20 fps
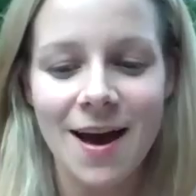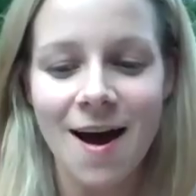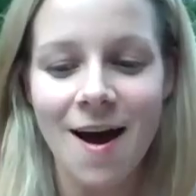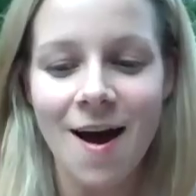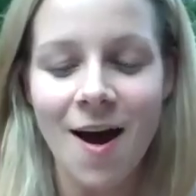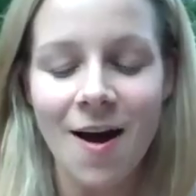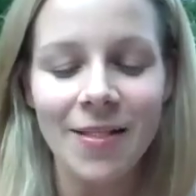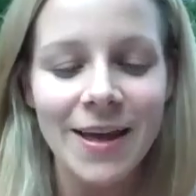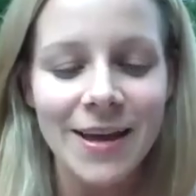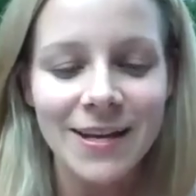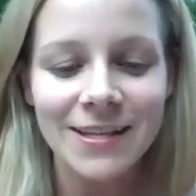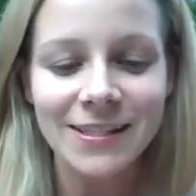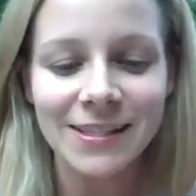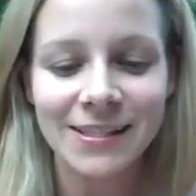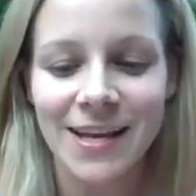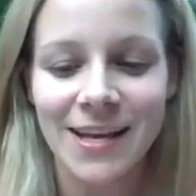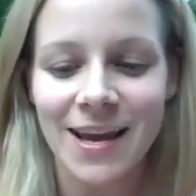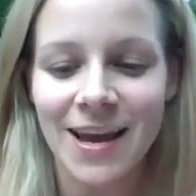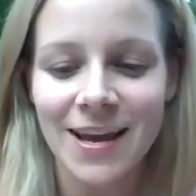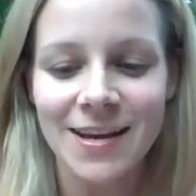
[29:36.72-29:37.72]
all I can
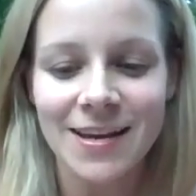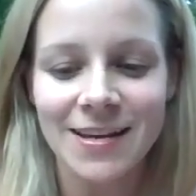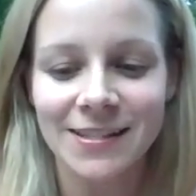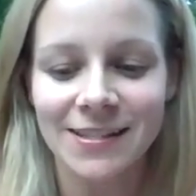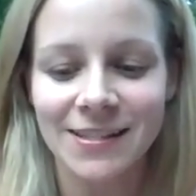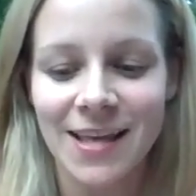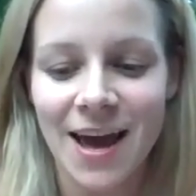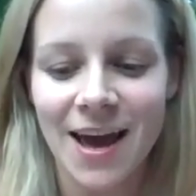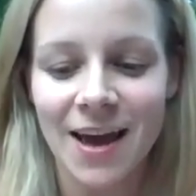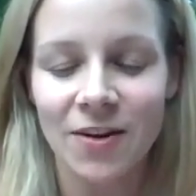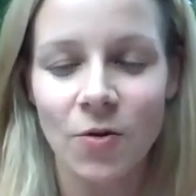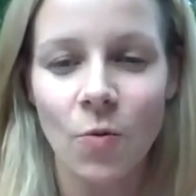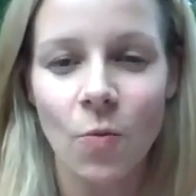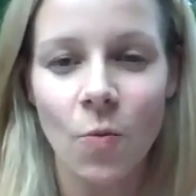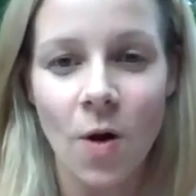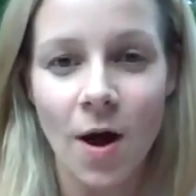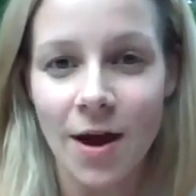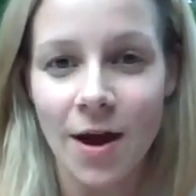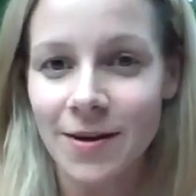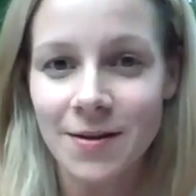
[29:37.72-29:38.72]
say is that,
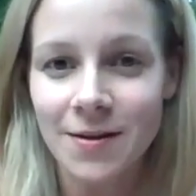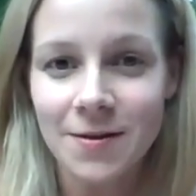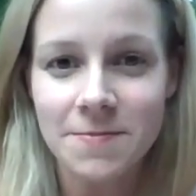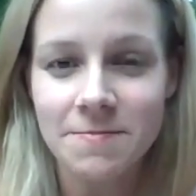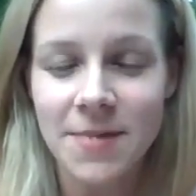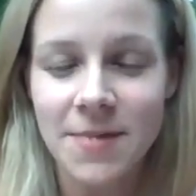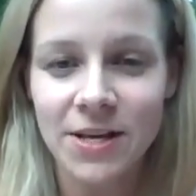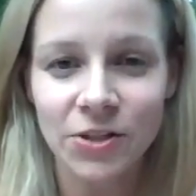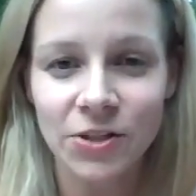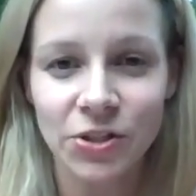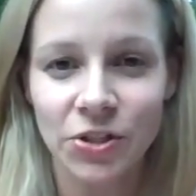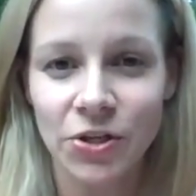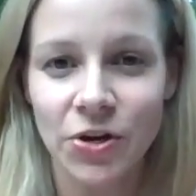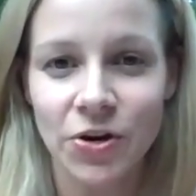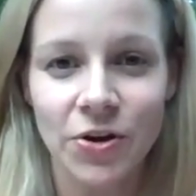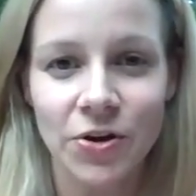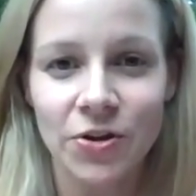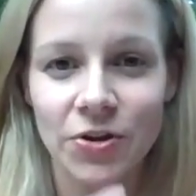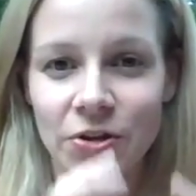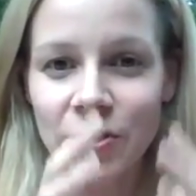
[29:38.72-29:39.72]
1, make
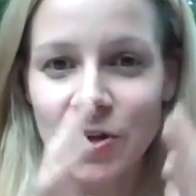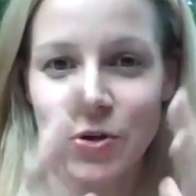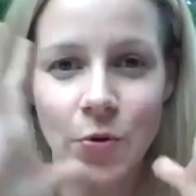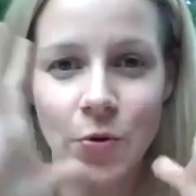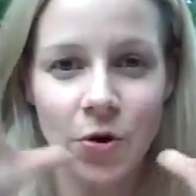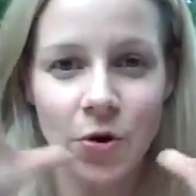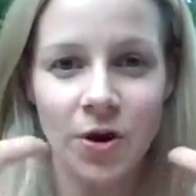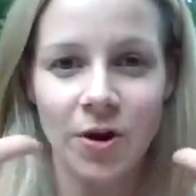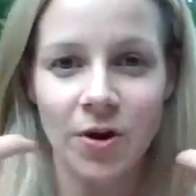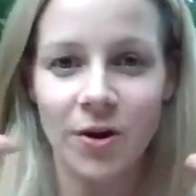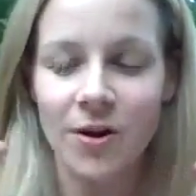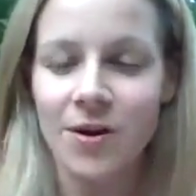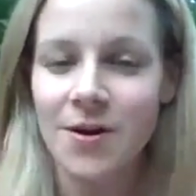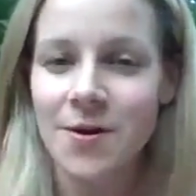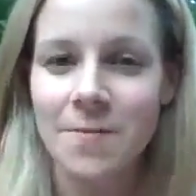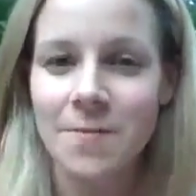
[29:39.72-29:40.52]
sure your